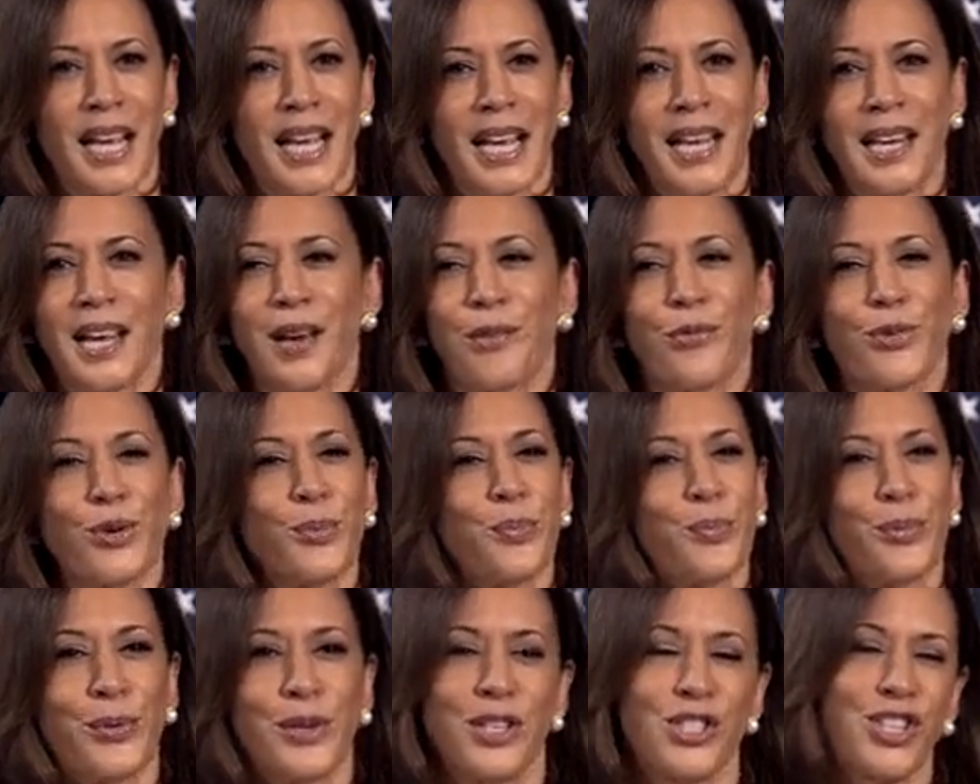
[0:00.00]
He never
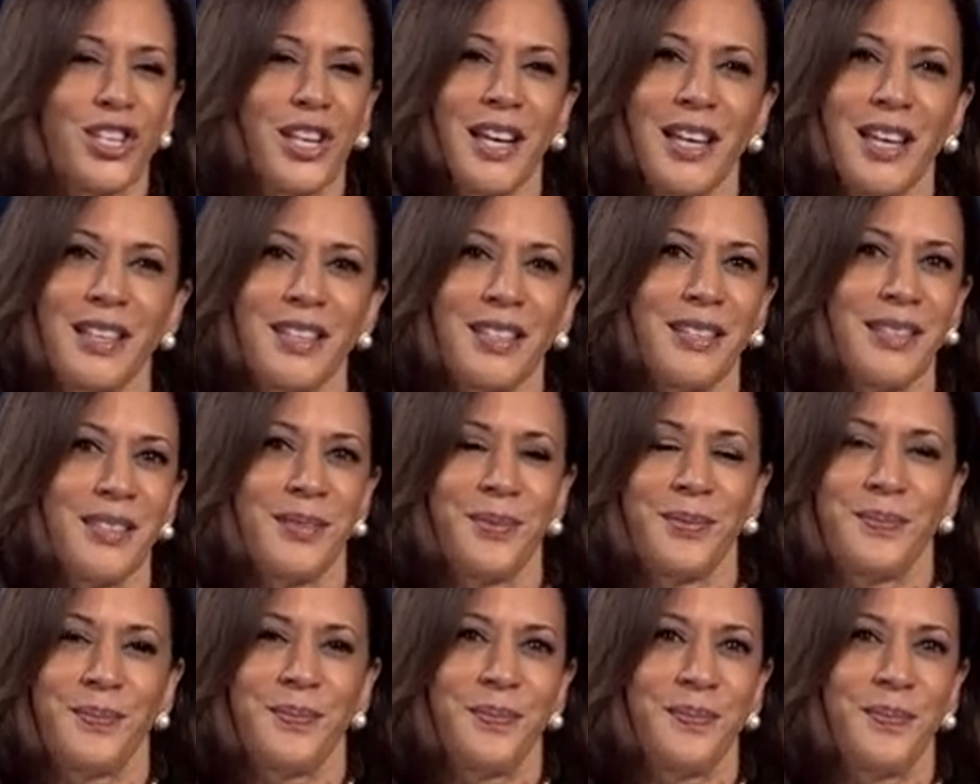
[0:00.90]
appreciated
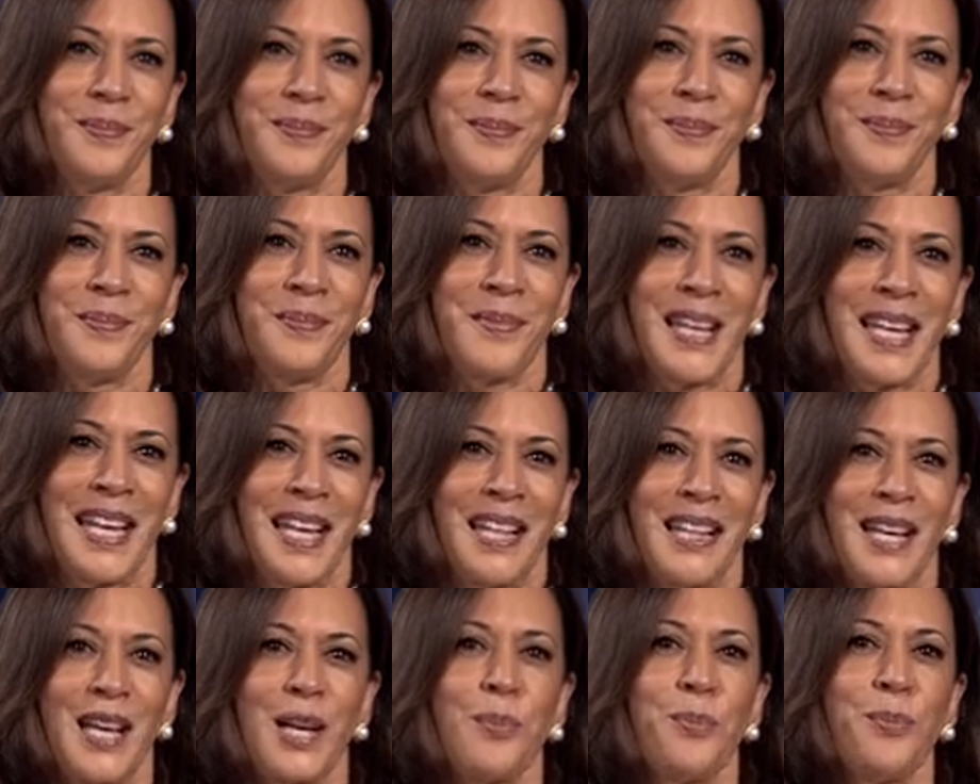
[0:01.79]

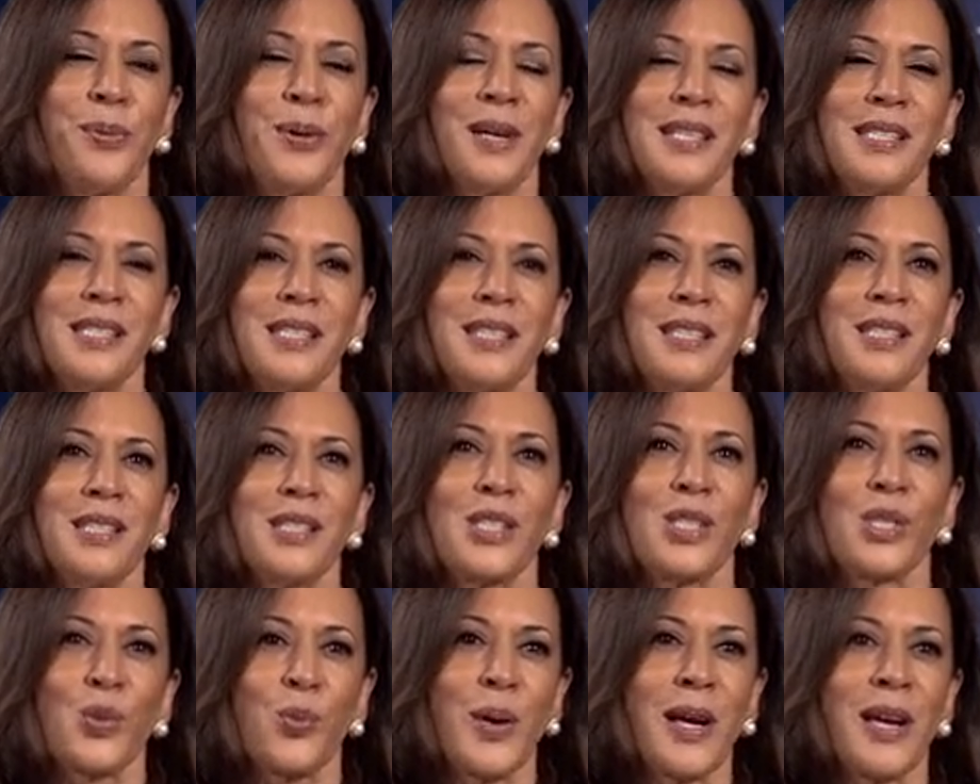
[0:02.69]
that a president
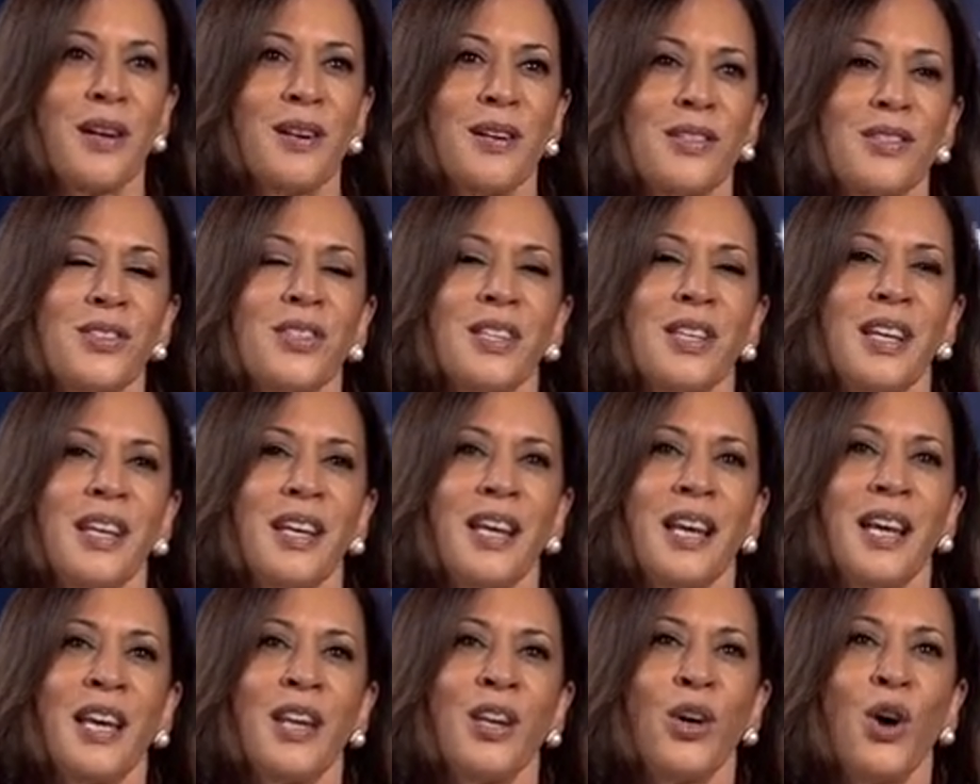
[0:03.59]
swears
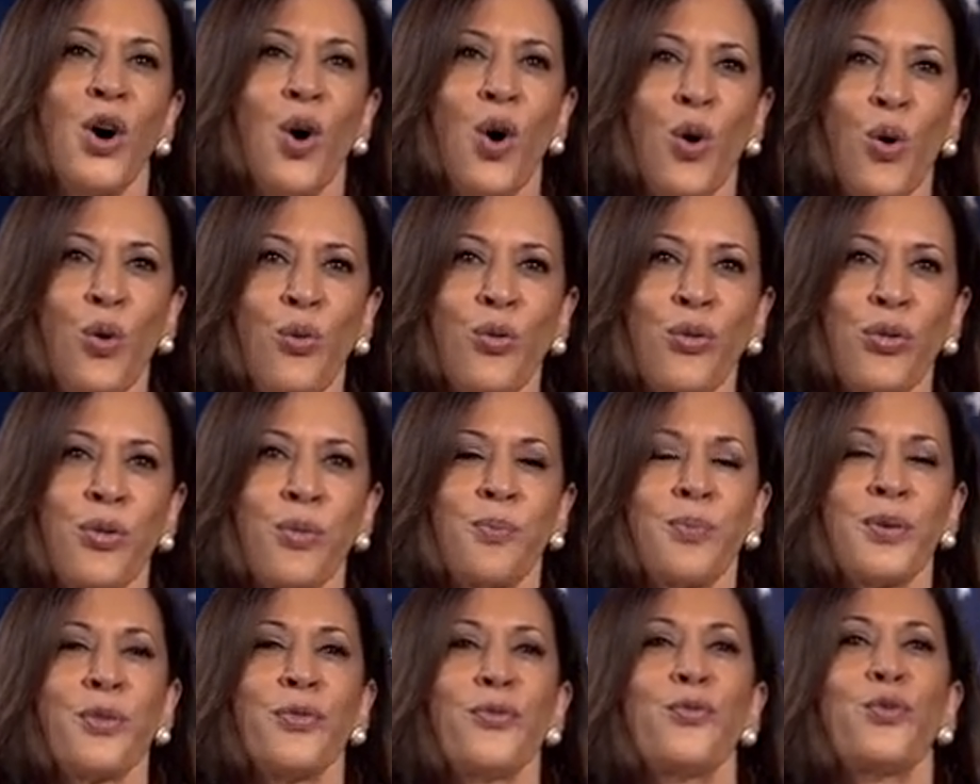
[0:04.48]
an oath
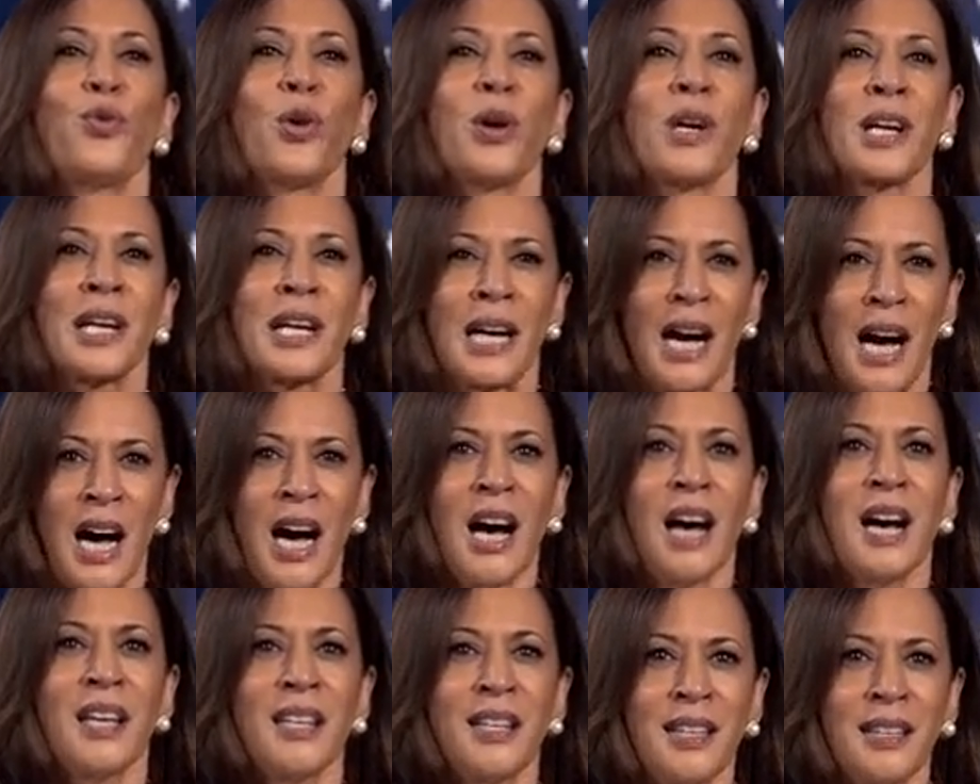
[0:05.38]
before
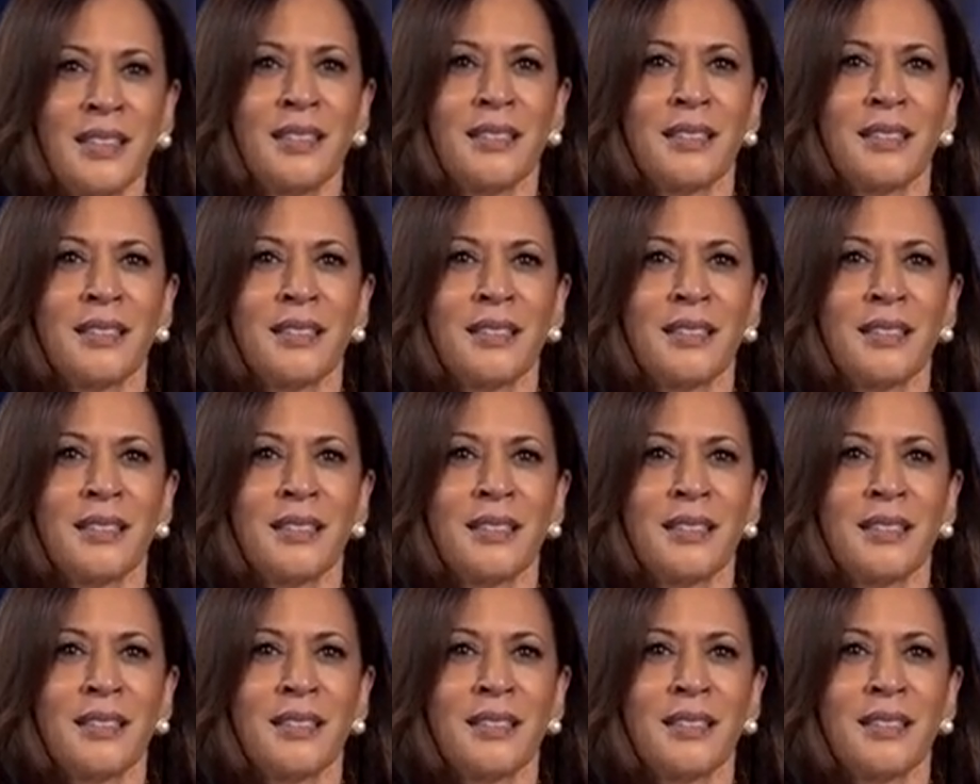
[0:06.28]
God